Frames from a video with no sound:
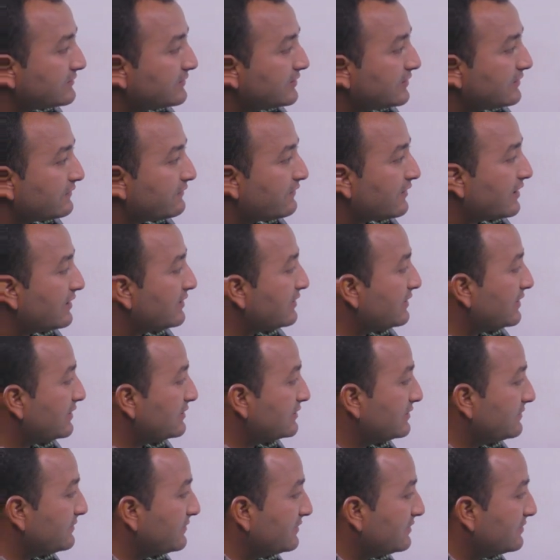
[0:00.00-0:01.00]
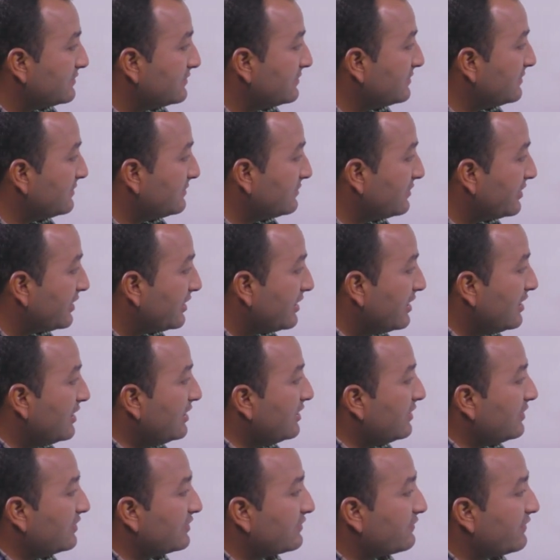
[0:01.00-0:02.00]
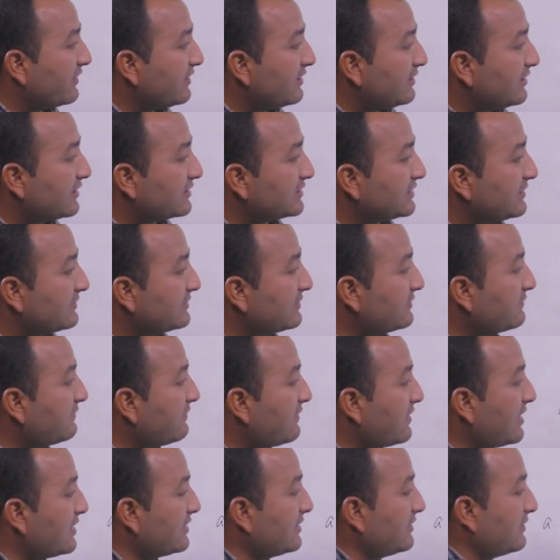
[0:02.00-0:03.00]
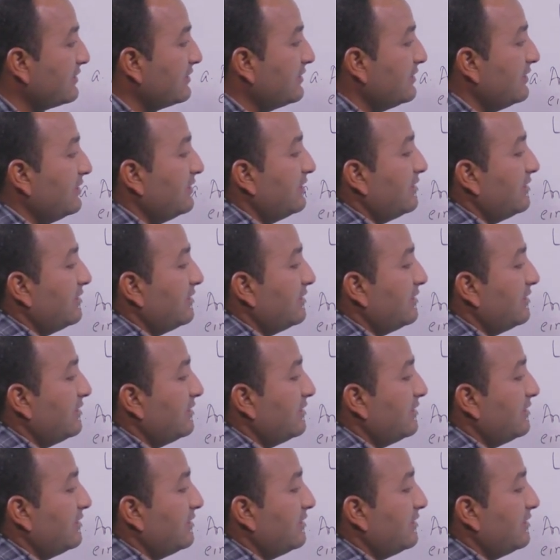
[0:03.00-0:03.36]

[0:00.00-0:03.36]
with her father that she will to be a boy, and finally accepts her father.